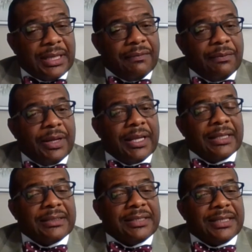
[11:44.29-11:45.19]
I even when I
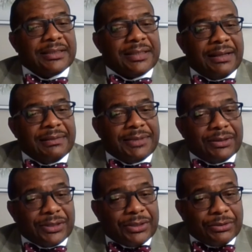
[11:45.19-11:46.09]
had a chance, I
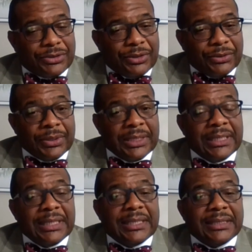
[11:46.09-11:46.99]
talked to Coach Joe,
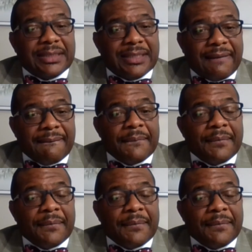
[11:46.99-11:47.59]
said,